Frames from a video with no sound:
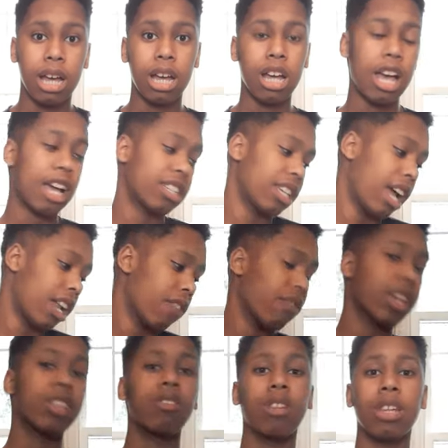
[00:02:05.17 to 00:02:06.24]
I actually had a
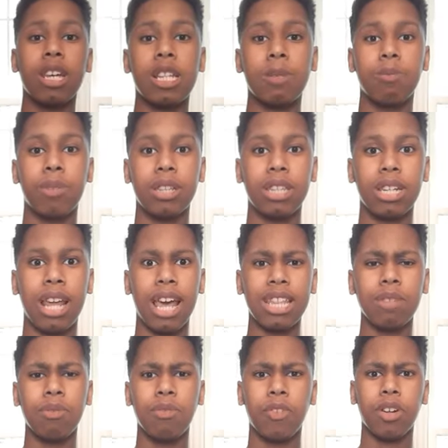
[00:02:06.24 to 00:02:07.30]
red 3DS, but then I had
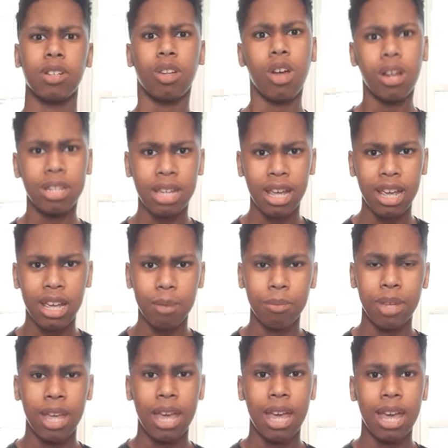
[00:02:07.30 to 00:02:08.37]
that one for a long
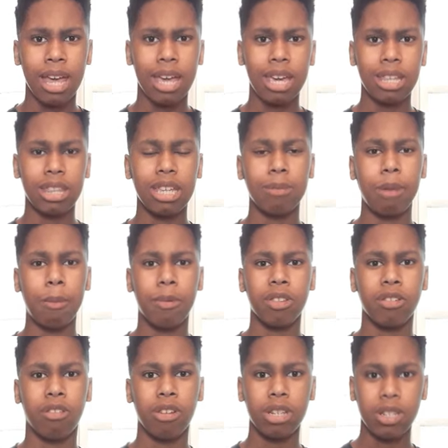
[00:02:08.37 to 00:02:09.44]
time, and then my
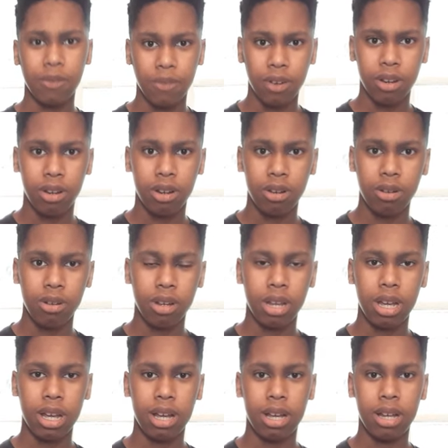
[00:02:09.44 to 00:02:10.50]
brother Christopher
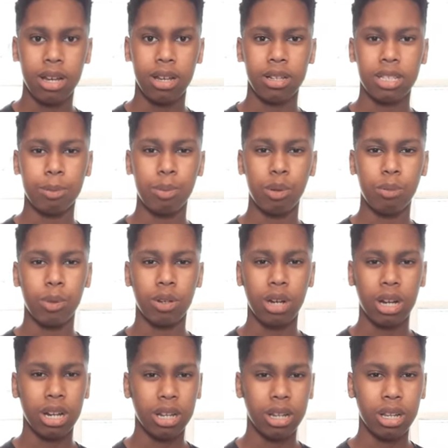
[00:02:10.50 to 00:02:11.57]
uh, spilled milk
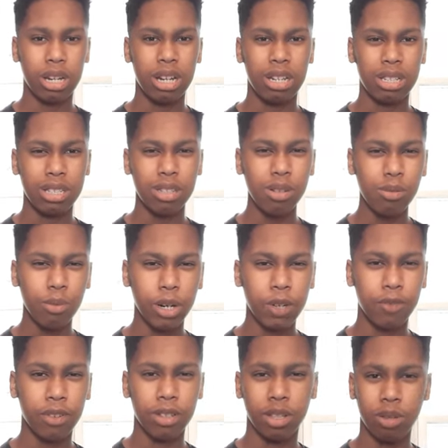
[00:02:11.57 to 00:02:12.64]
on it, and it still worked
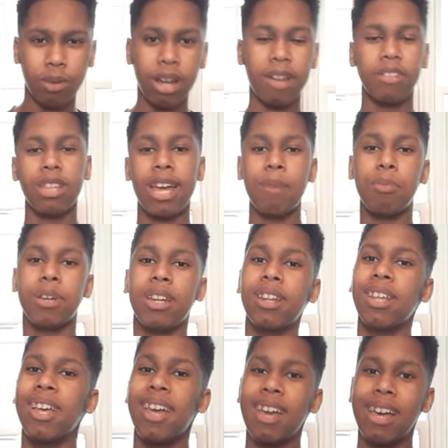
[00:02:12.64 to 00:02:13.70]
for a little while after that, but